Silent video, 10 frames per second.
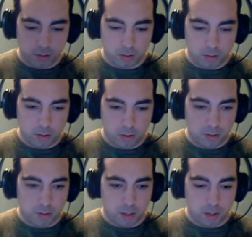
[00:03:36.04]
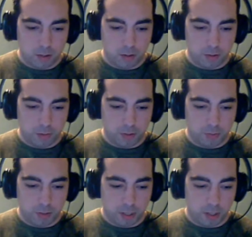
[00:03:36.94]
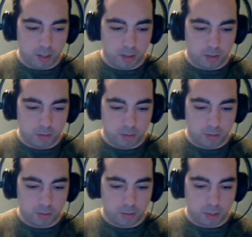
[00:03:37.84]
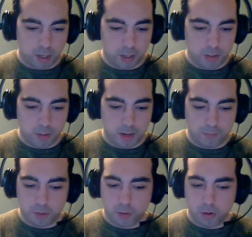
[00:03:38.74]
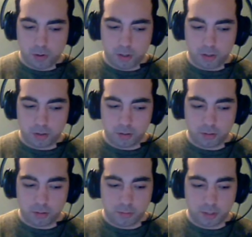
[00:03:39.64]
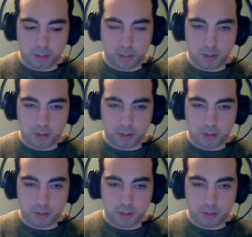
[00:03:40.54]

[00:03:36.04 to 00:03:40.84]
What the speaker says: So you'll be playing. Do you have the core book, by any chance?